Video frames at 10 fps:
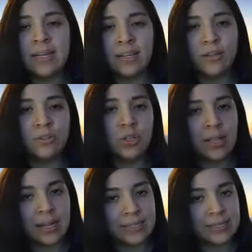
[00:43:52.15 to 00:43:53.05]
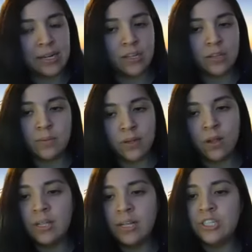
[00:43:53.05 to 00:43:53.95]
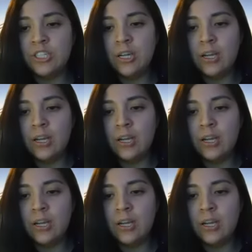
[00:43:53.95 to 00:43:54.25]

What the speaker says: And you took classes at a community college.